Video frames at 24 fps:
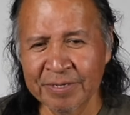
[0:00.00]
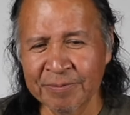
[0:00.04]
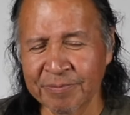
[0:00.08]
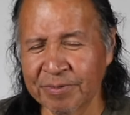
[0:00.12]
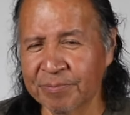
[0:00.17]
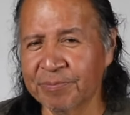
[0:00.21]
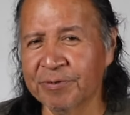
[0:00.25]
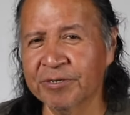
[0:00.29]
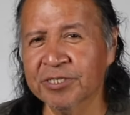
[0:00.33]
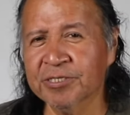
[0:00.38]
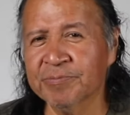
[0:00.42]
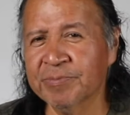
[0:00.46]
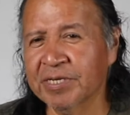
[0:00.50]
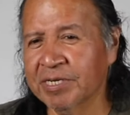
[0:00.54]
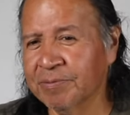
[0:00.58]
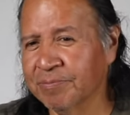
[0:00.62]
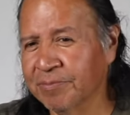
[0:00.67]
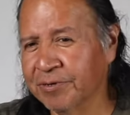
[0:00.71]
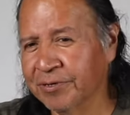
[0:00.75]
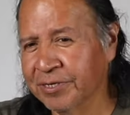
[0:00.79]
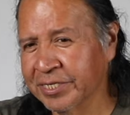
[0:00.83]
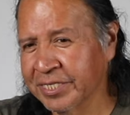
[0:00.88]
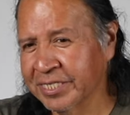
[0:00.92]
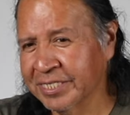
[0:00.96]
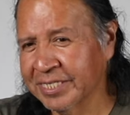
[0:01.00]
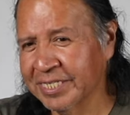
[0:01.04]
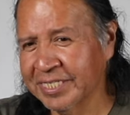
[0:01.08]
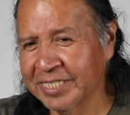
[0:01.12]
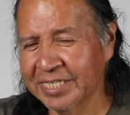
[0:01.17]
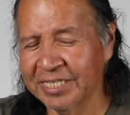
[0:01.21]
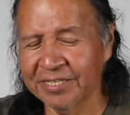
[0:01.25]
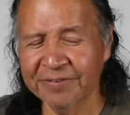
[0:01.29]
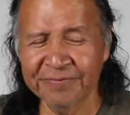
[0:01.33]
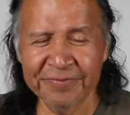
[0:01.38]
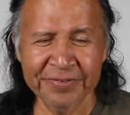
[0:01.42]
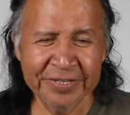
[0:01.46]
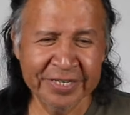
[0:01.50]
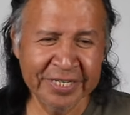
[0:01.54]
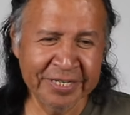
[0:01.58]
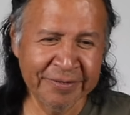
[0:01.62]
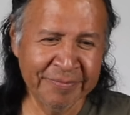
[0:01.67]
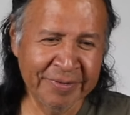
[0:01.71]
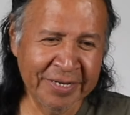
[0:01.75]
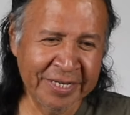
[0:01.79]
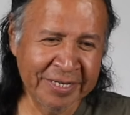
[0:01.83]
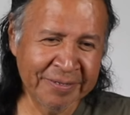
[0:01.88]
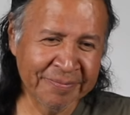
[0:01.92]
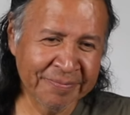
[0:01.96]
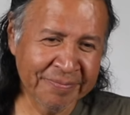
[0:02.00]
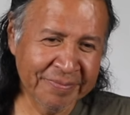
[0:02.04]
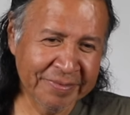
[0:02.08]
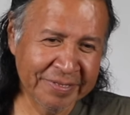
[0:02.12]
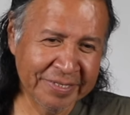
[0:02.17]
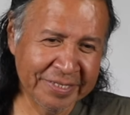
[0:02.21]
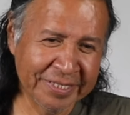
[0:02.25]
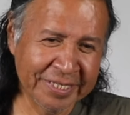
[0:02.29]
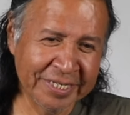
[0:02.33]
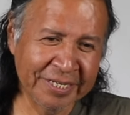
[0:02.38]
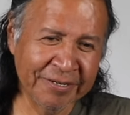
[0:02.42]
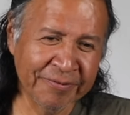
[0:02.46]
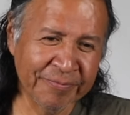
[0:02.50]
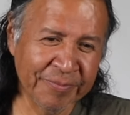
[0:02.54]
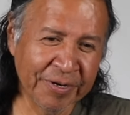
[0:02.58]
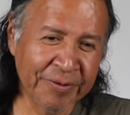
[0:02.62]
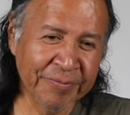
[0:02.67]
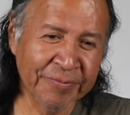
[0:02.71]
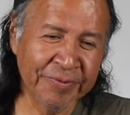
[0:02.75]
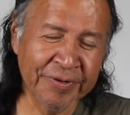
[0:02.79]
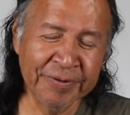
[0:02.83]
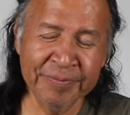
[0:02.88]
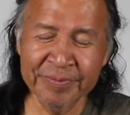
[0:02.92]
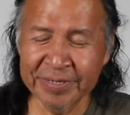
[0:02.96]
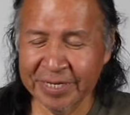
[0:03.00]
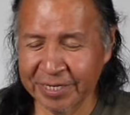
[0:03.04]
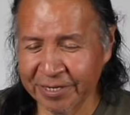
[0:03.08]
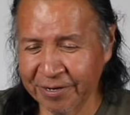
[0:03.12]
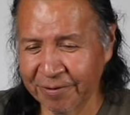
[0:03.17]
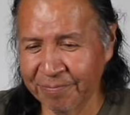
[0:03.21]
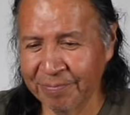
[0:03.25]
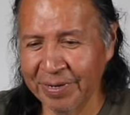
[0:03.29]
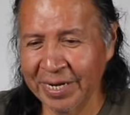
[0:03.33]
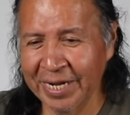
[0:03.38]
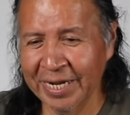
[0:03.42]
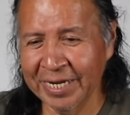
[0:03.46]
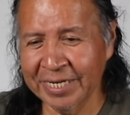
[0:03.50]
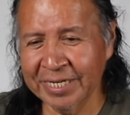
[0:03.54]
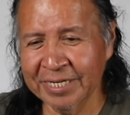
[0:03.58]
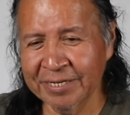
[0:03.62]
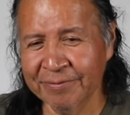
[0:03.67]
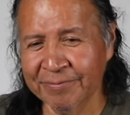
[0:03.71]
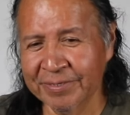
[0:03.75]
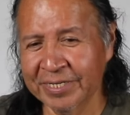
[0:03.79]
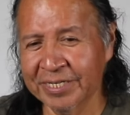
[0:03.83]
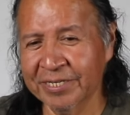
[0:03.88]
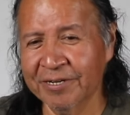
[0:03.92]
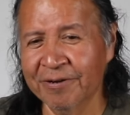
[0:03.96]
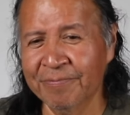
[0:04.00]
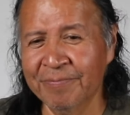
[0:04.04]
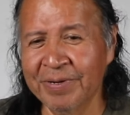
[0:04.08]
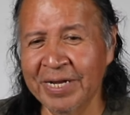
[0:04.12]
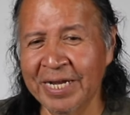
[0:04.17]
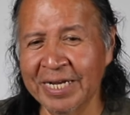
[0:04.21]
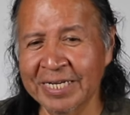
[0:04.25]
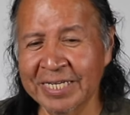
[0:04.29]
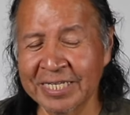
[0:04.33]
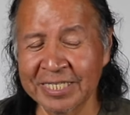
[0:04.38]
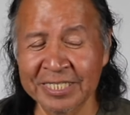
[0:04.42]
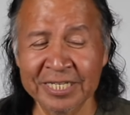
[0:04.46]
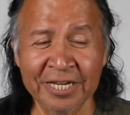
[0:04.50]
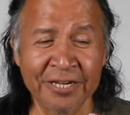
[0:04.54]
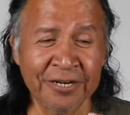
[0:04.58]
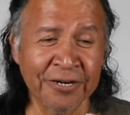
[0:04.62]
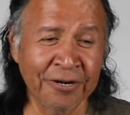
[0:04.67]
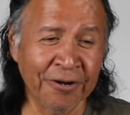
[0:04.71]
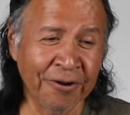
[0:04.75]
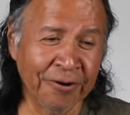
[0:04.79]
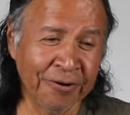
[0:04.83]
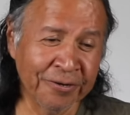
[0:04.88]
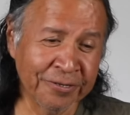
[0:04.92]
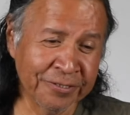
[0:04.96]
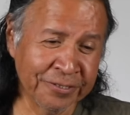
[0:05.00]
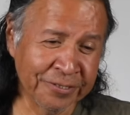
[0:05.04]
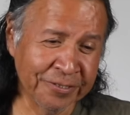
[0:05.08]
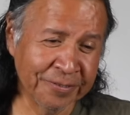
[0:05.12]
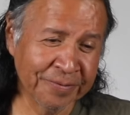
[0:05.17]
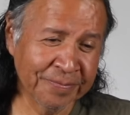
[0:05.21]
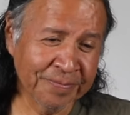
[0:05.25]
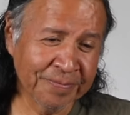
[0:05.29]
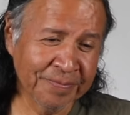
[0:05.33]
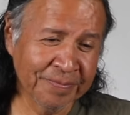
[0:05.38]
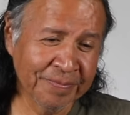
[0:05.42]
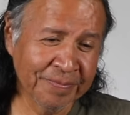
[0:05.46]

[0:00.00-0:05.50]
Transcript: But boys being boys, they tend to forget about him, and then they remember him, they go back. And when they go back, he's gotten larger.